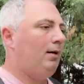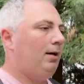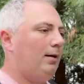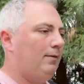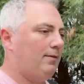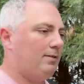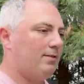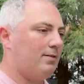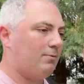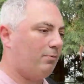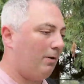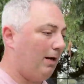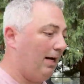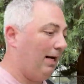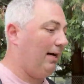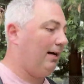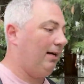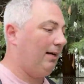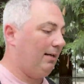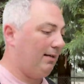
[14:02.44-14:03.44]
And this is why
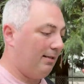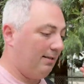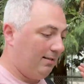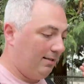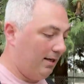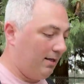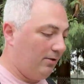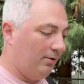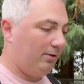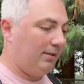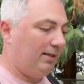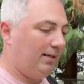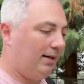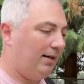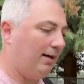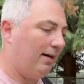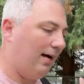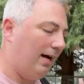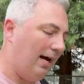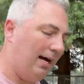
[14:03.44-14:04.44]
I got to continually
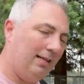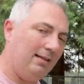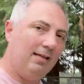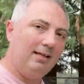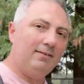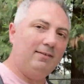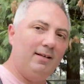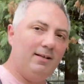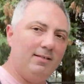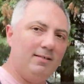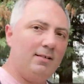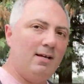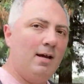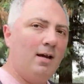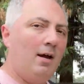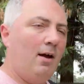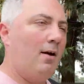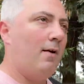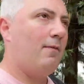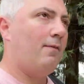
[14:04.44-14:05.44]
highlight this.
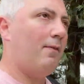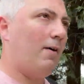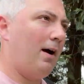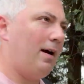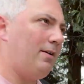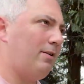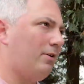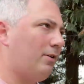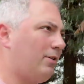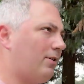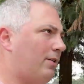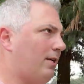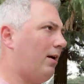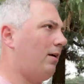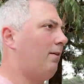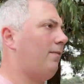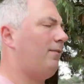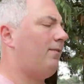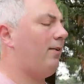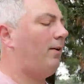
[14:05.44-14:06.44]
Find
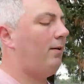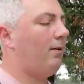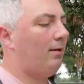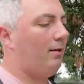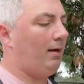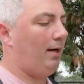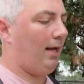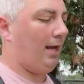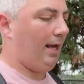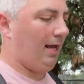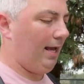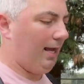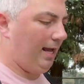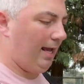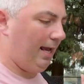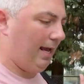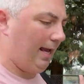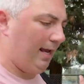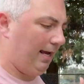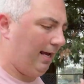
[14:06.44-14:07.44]
yourself
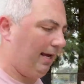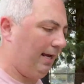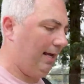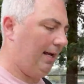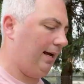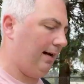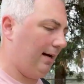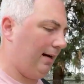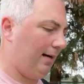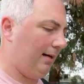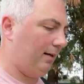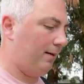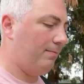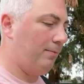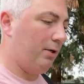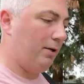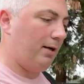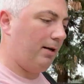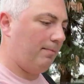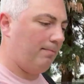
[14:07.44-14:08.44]
a
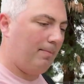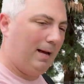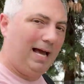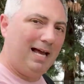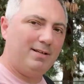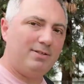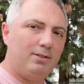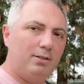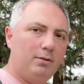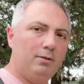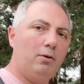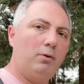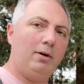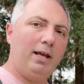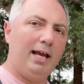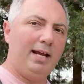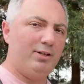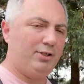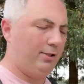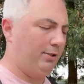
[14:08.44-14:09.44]
community ambassador
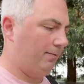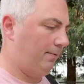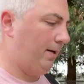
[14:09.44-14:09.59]
location.